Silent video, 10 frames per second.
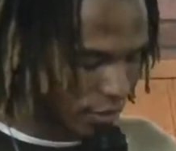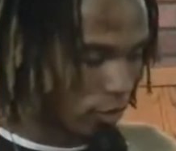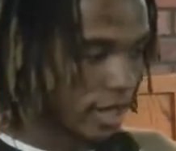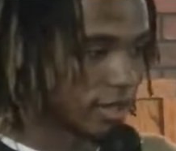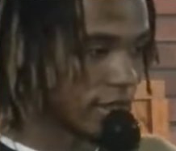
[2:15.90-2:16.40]
the
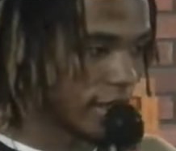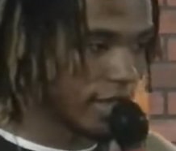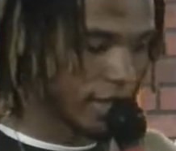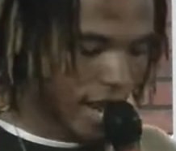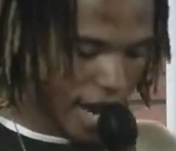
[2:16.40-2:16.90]
rest
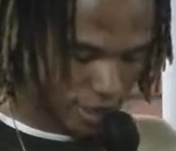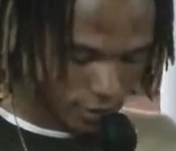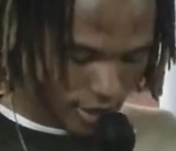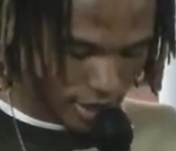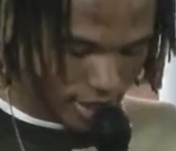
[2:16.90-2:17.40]
he
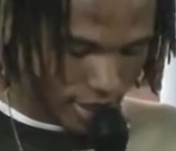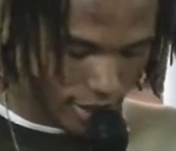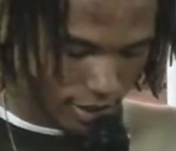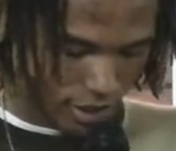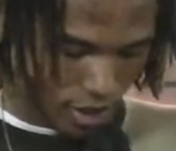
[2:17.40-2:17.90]
actually
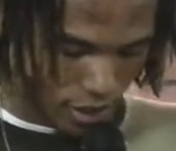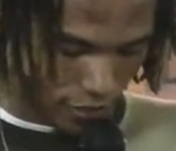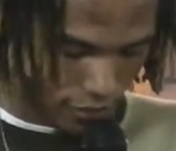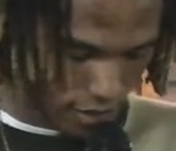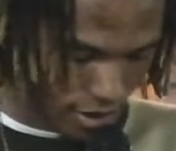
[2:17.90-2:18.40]
deserved.